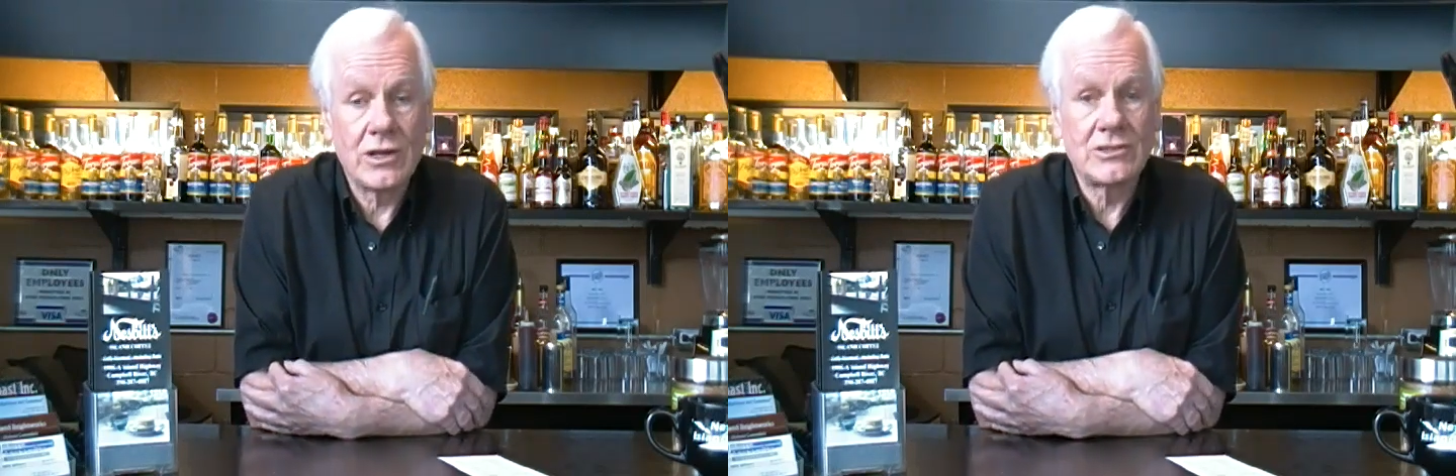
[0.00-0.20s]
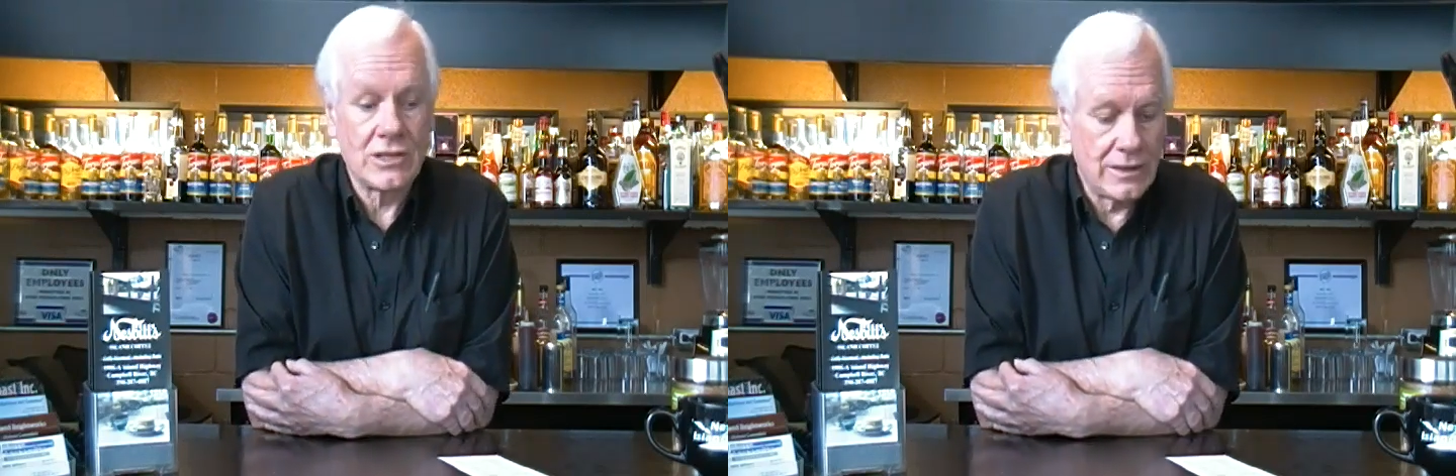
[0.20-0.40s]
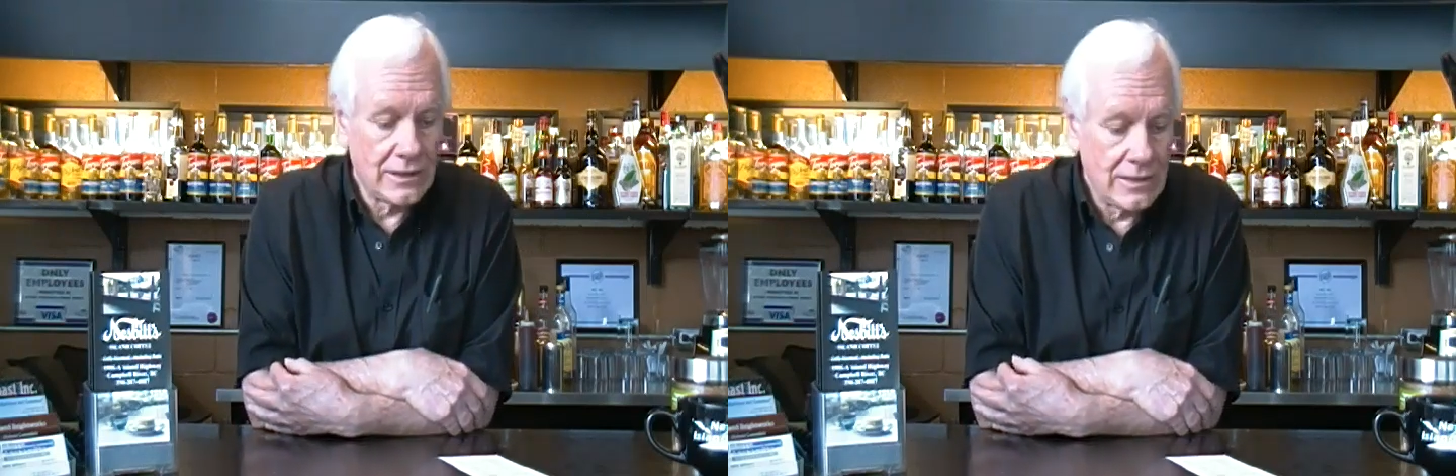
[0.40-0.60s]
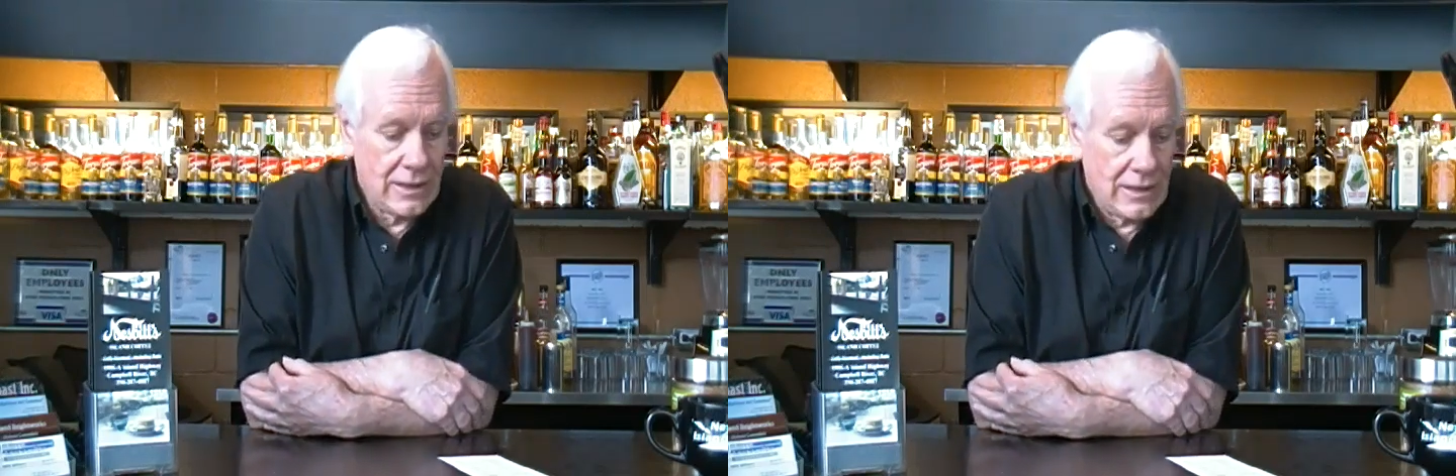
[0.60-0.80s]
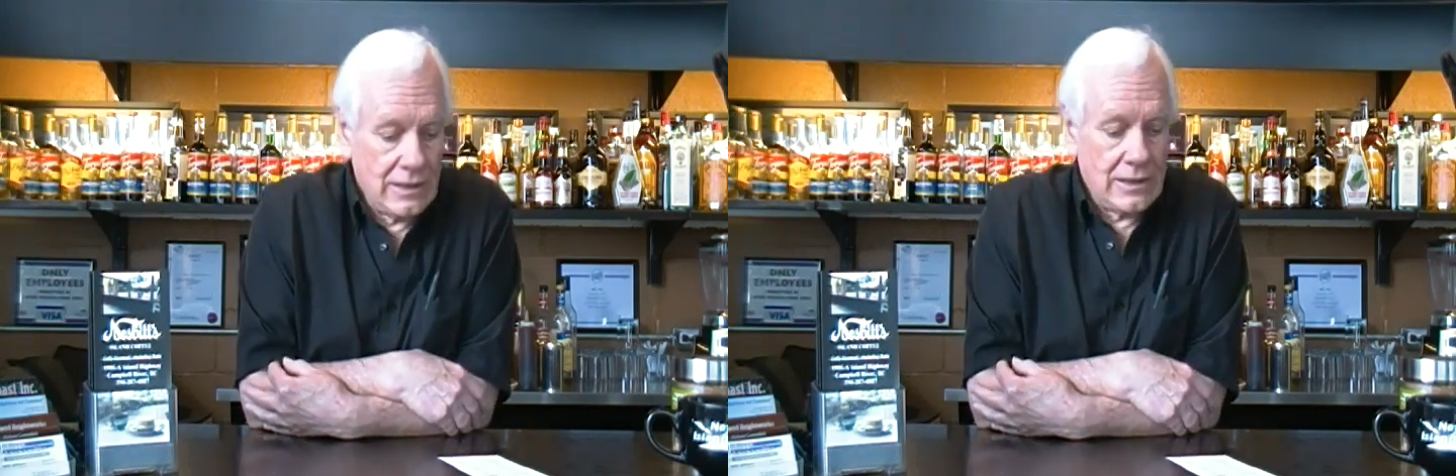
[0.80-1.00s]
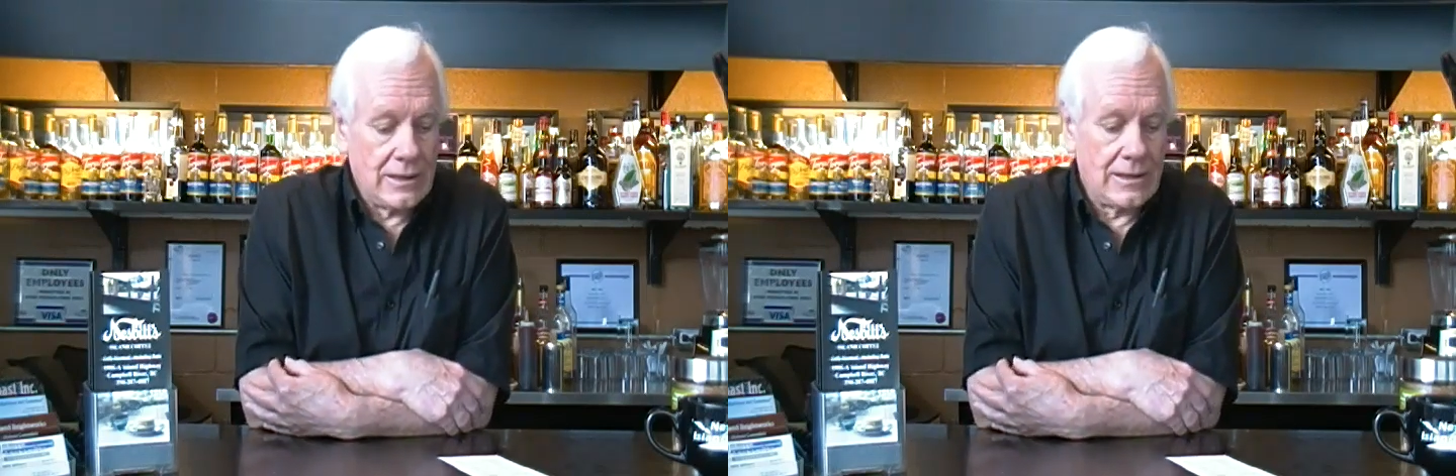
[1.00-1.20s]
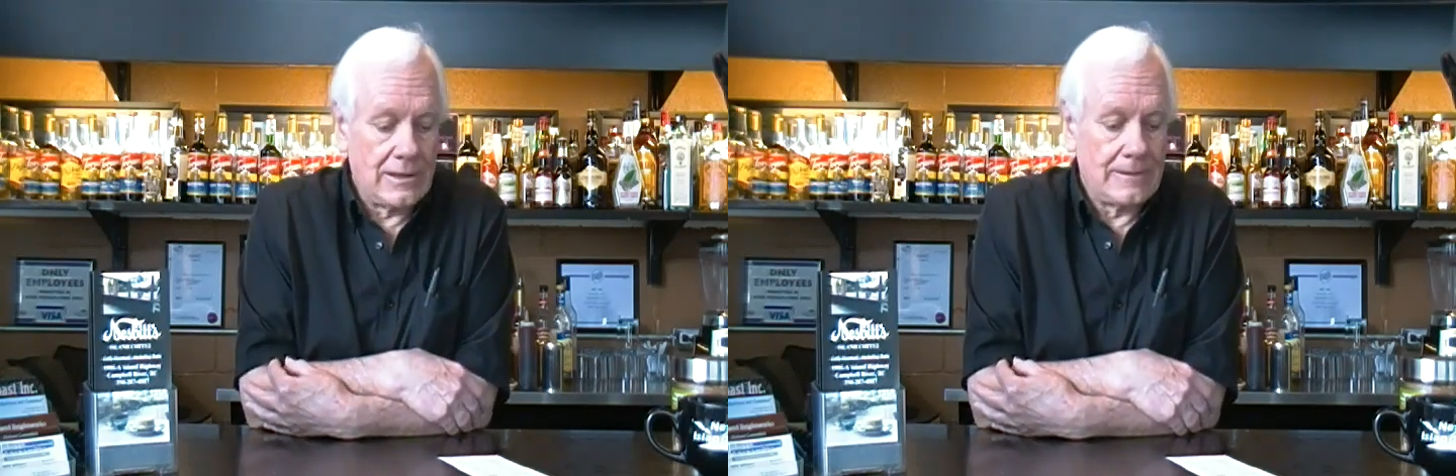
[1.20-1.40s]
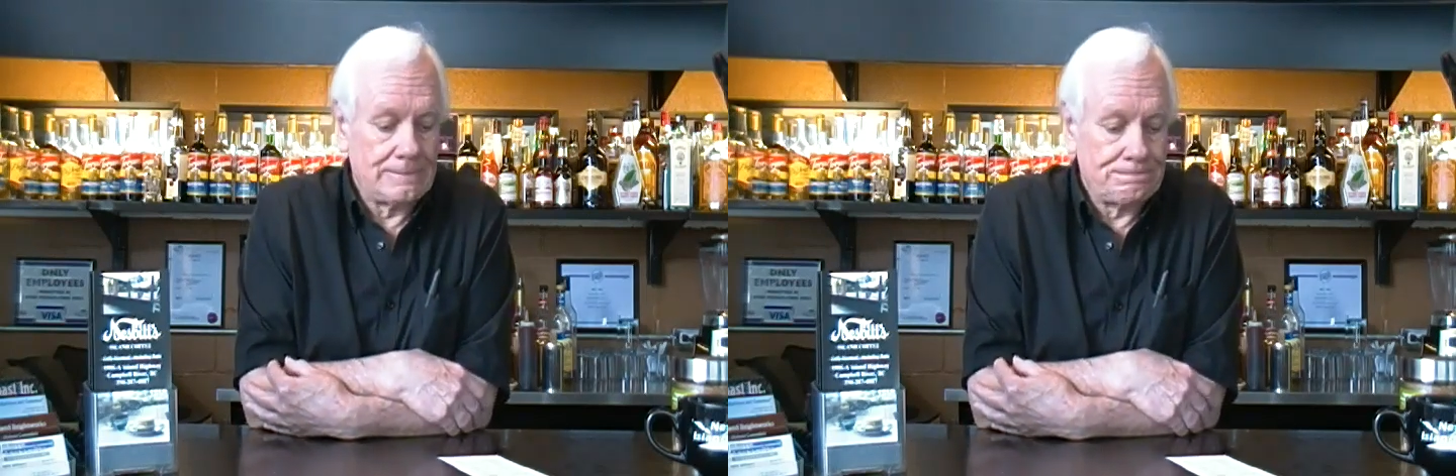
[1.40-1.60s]
crazy.
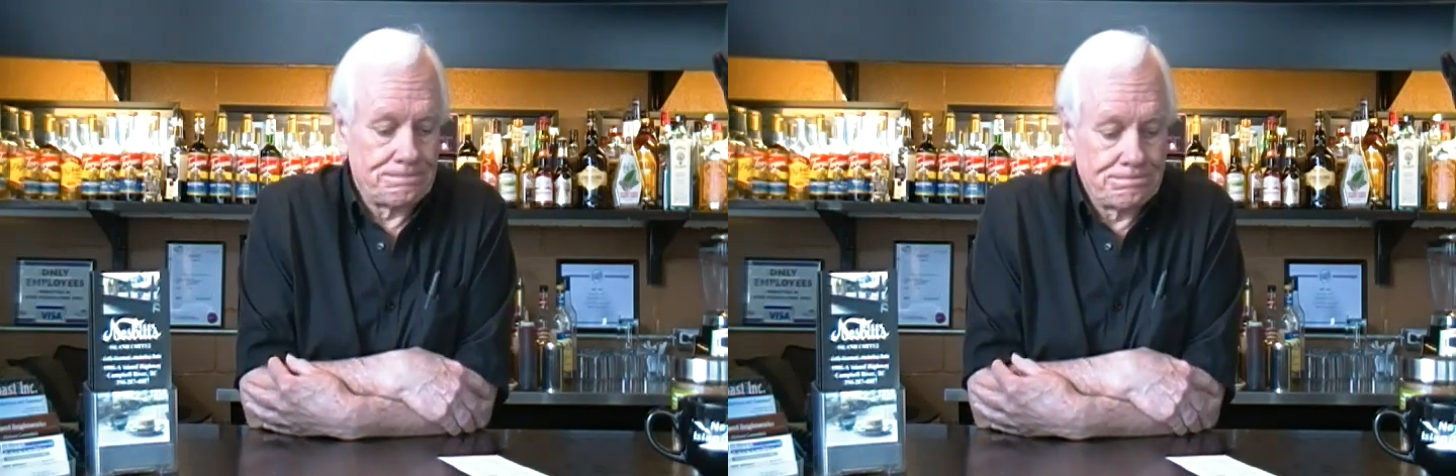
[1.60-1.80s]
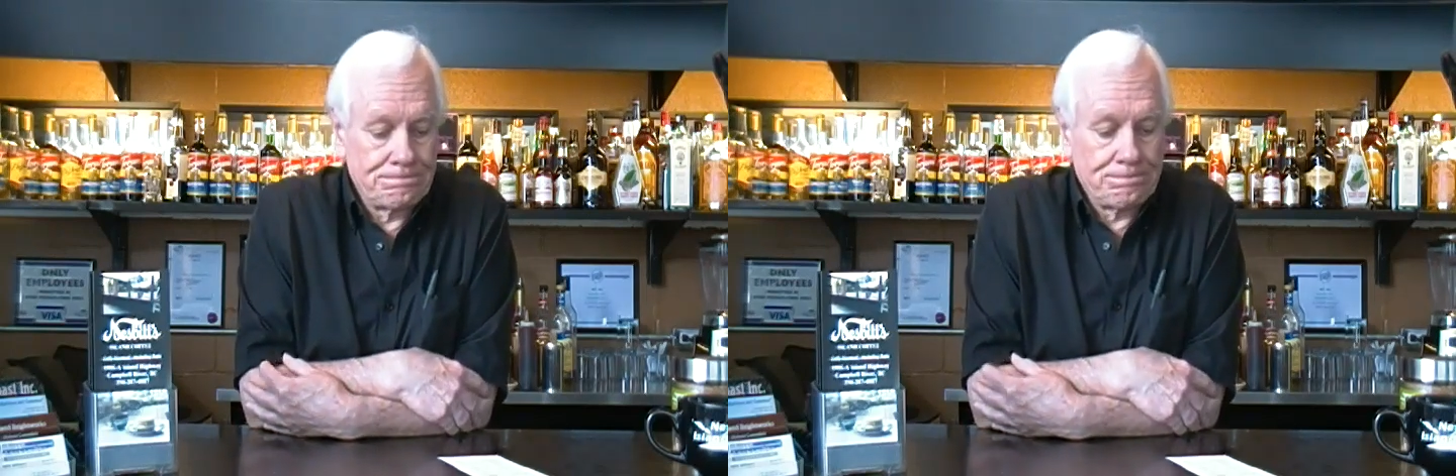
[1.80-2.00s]
So